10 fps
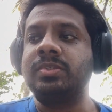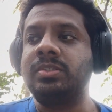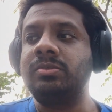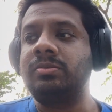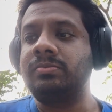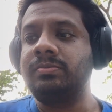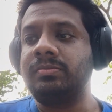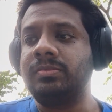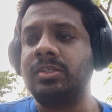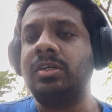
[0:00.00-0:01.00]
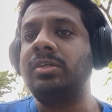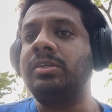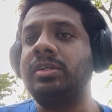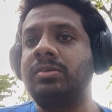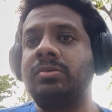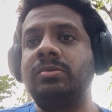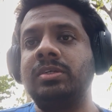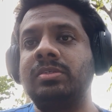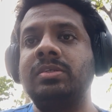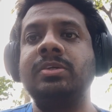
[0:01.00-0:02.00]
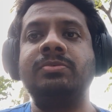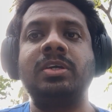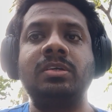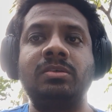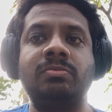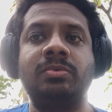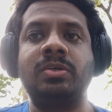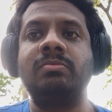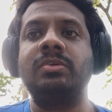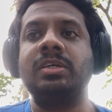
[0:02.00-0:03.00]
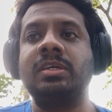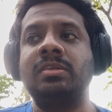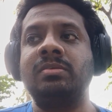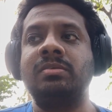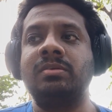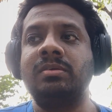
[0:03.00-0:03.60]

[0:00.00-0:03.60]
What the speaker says: So all you need to do is define your prompt in